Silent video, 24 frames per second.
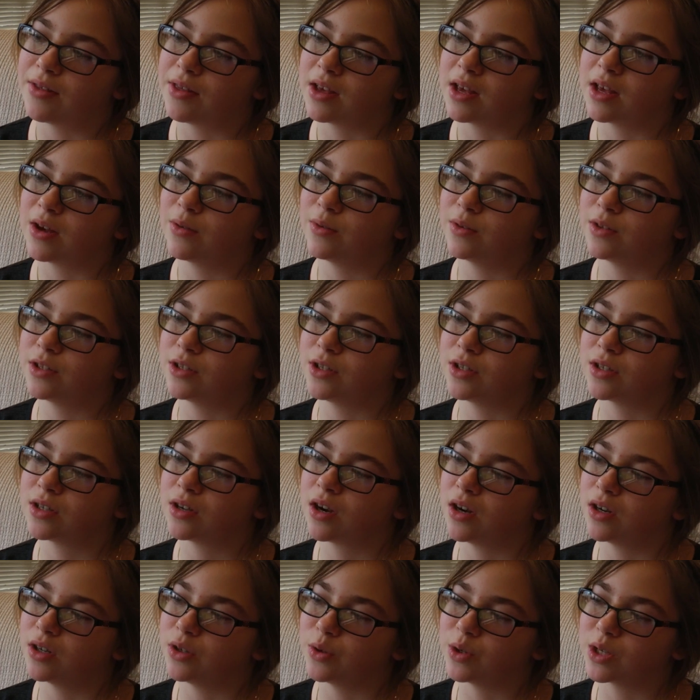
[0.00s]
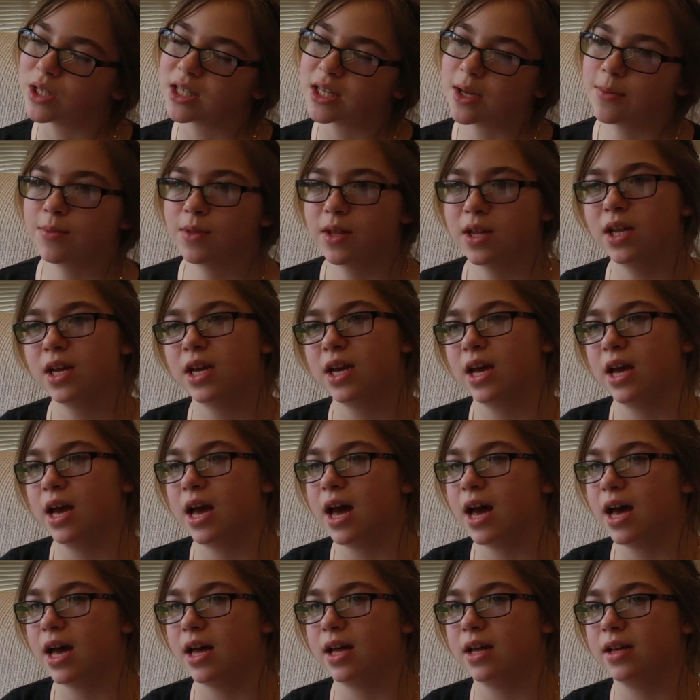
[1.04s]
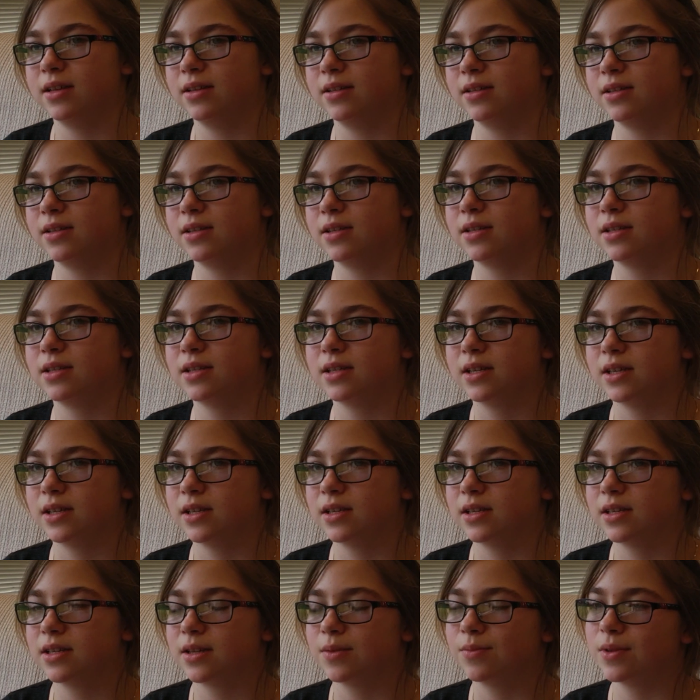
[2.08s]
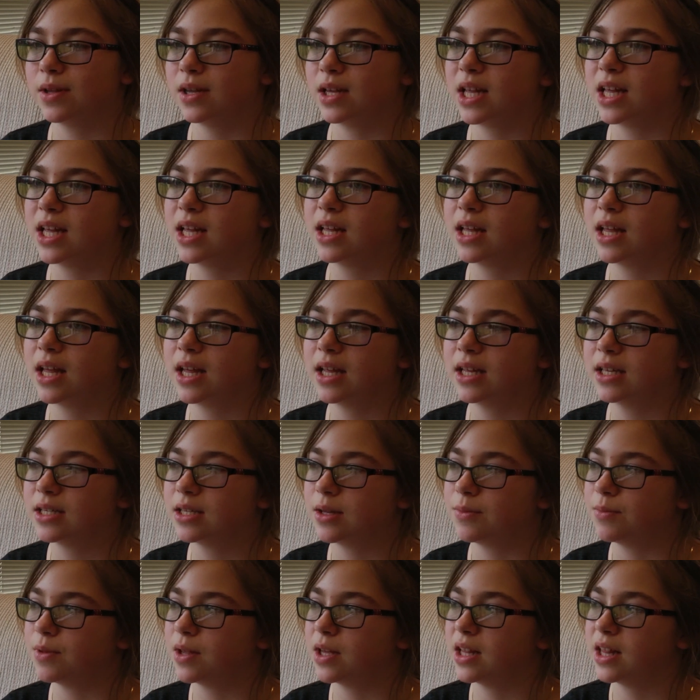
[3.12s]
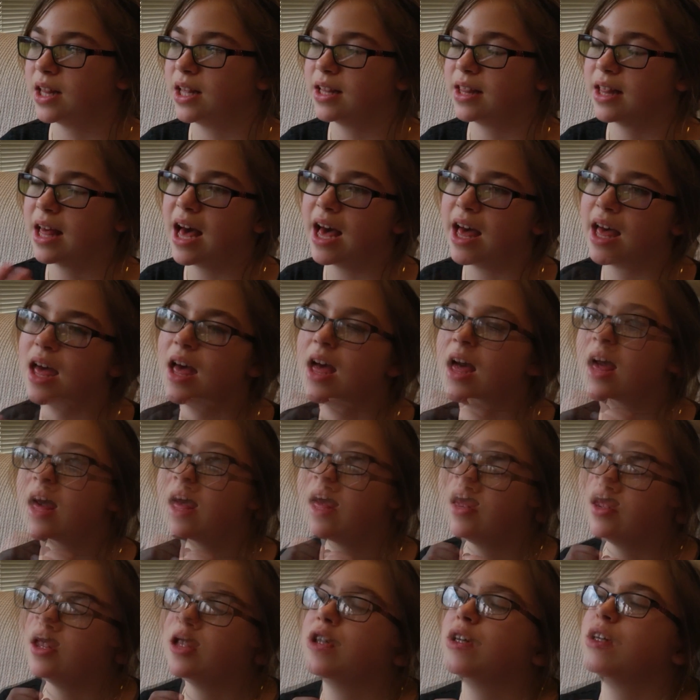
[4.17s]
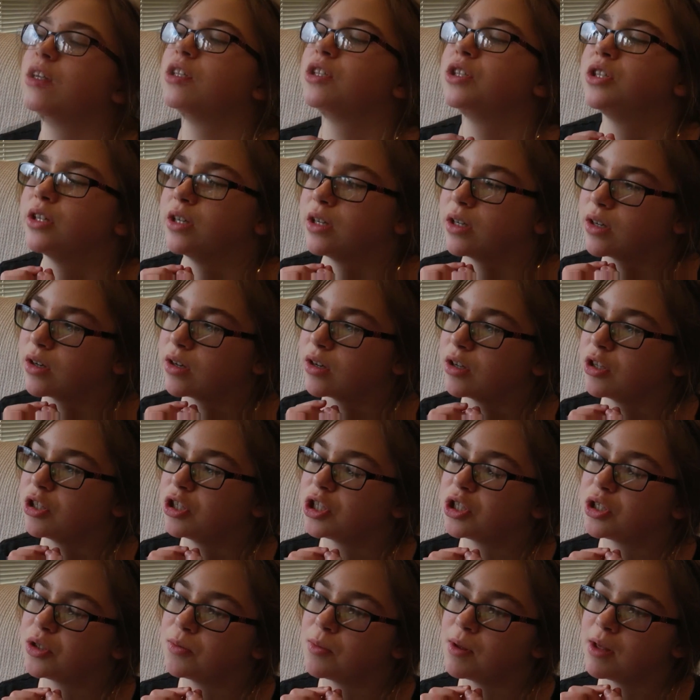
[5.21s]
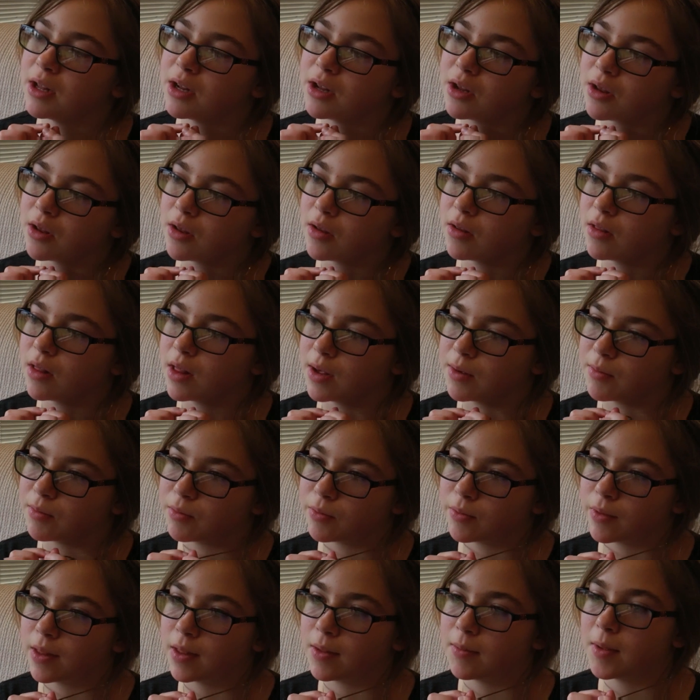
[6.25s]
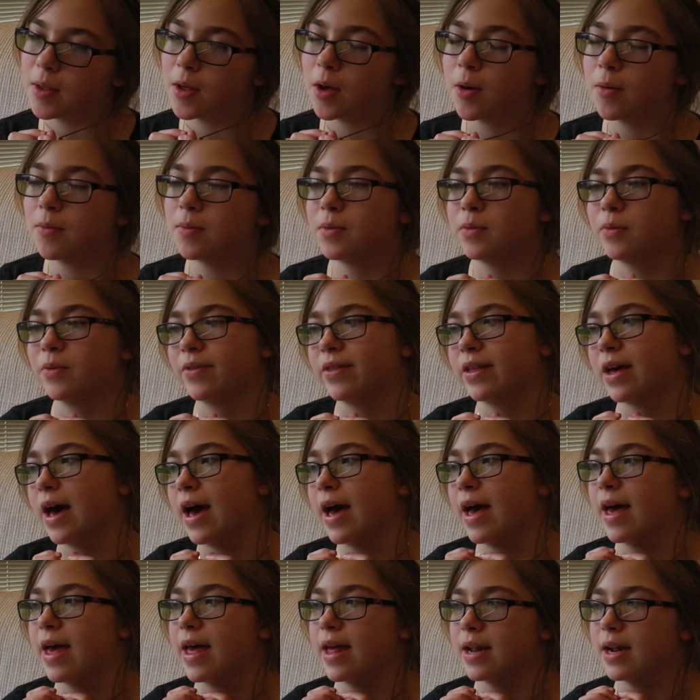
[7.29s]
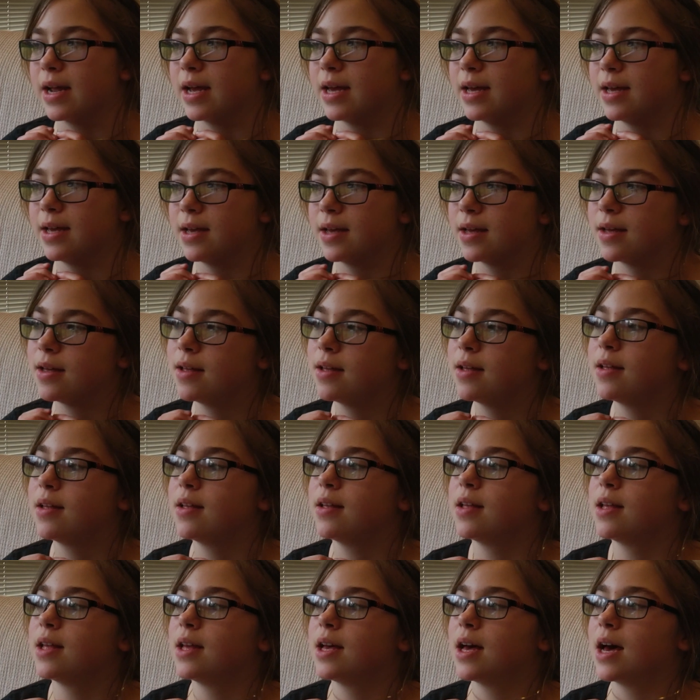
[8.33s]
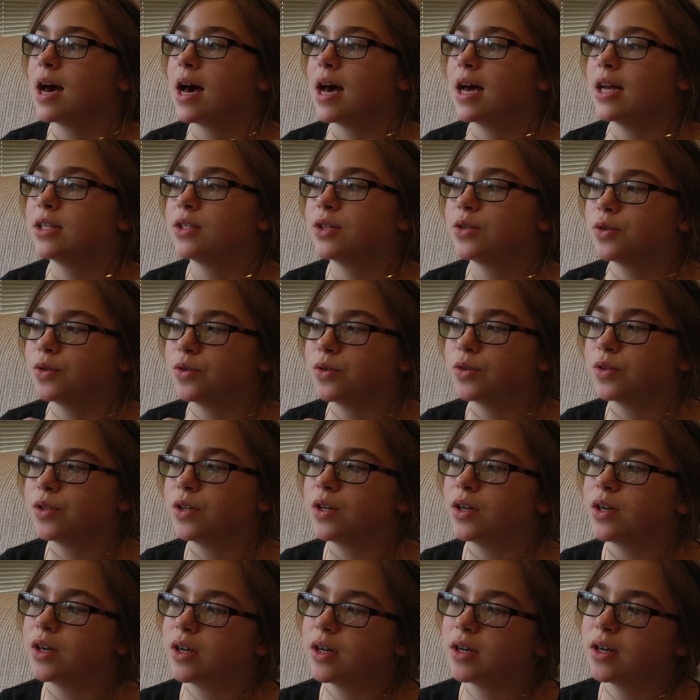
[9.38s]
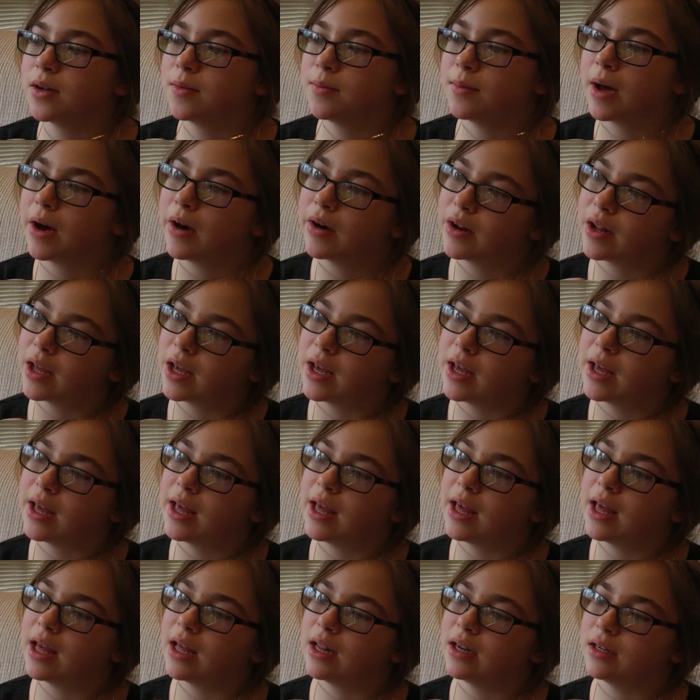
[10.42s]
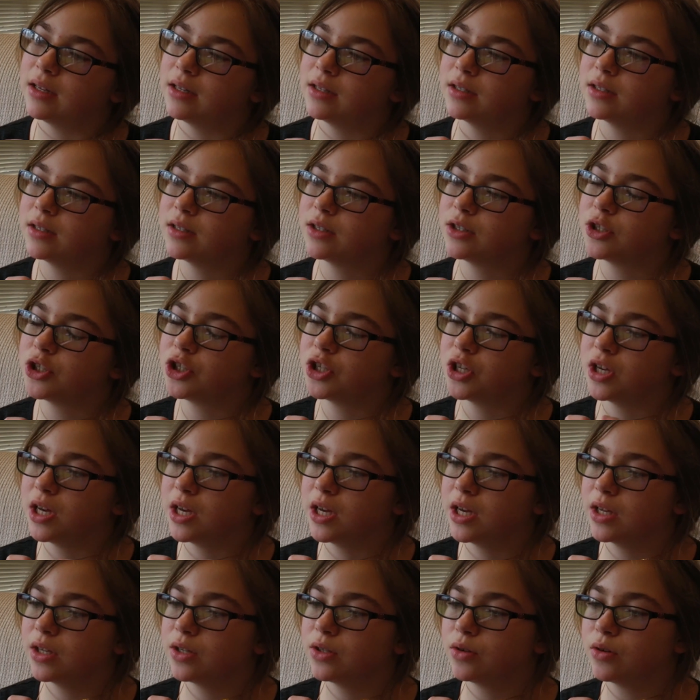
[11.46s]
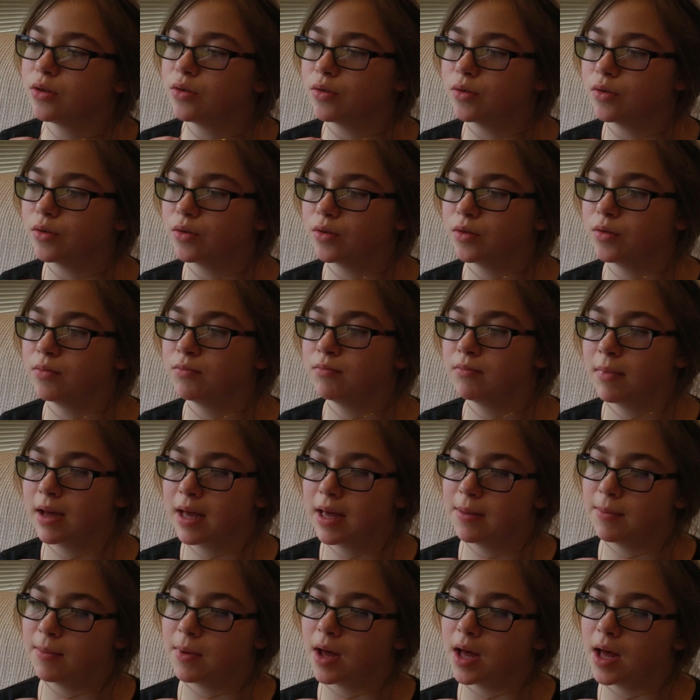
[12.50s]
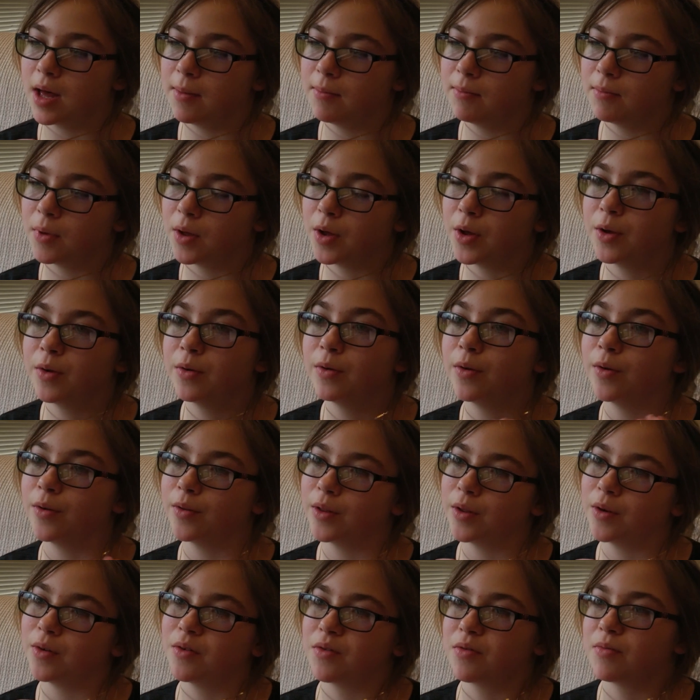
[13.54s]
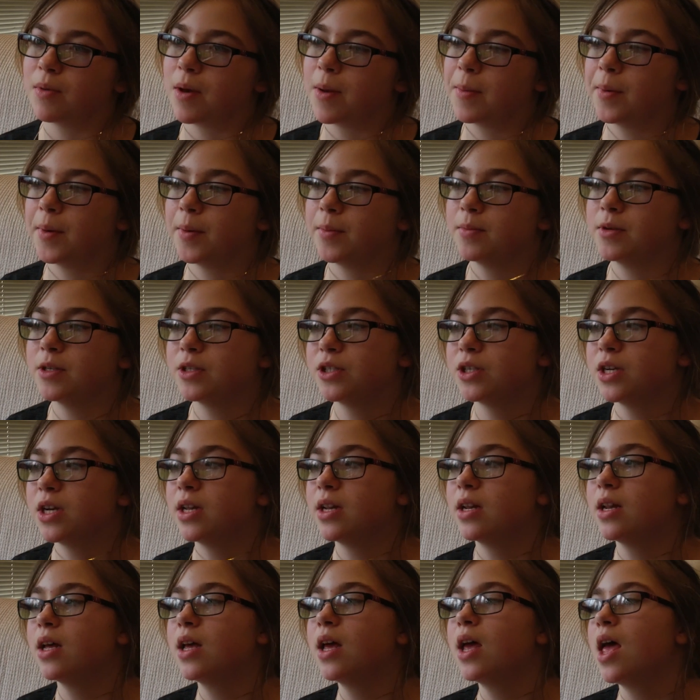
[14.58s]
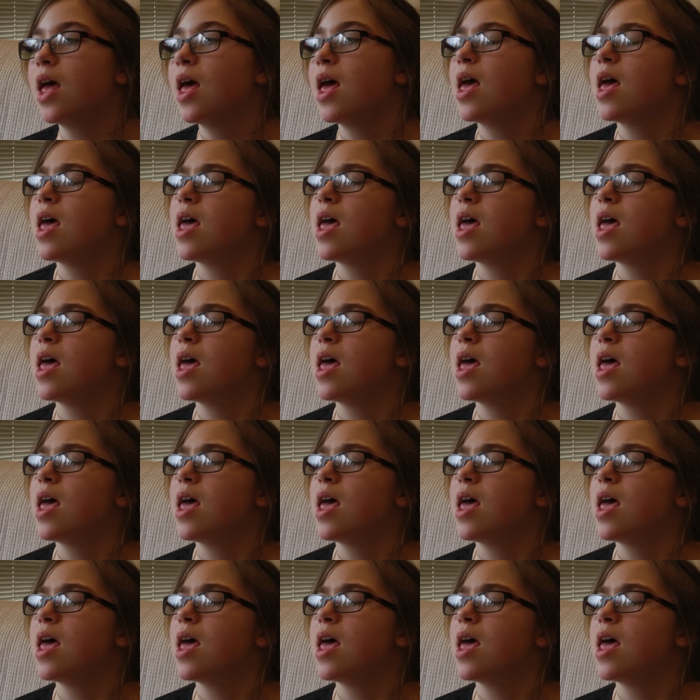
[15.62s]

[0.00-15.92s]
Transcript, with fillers: I think it was just hard to accept that he has like, something something like that. Eventually, she encouraged me to like really be open with that, and I I told her about it, and she told my mom, but only with my permission.